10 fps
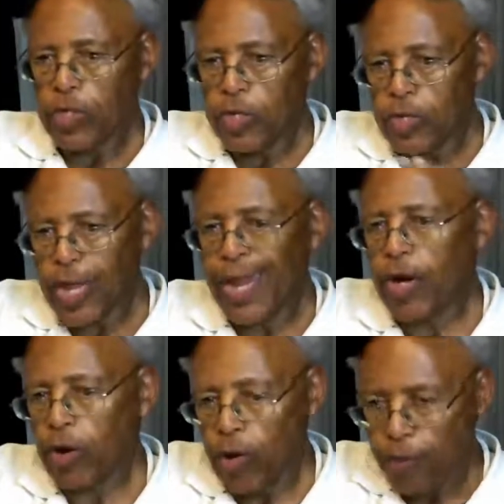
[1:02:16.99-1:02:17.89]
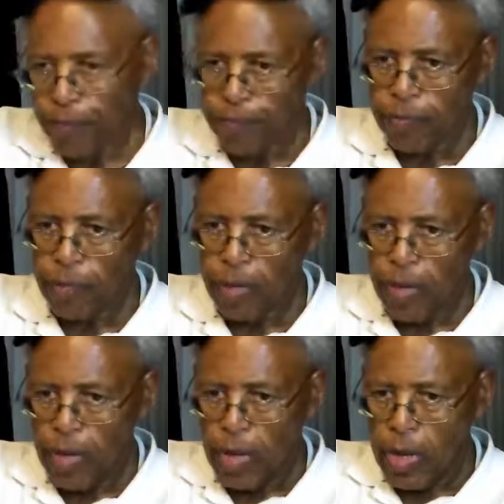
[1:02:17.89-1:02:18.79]
desire.
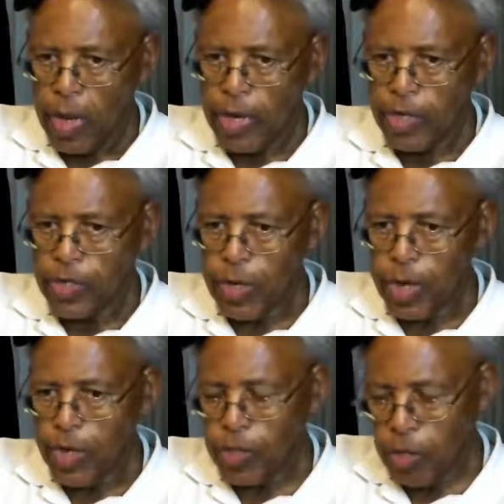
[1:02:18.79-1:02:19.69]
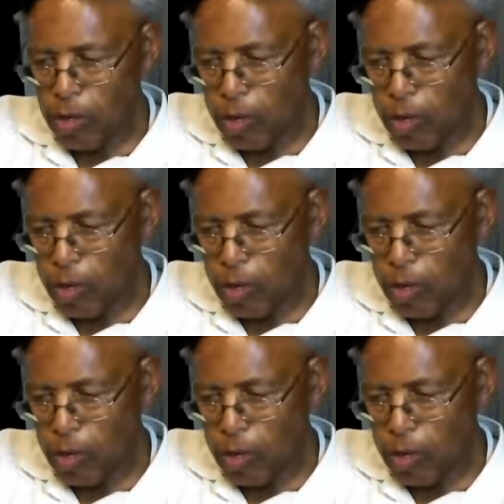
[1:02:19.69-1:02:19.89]
And he says,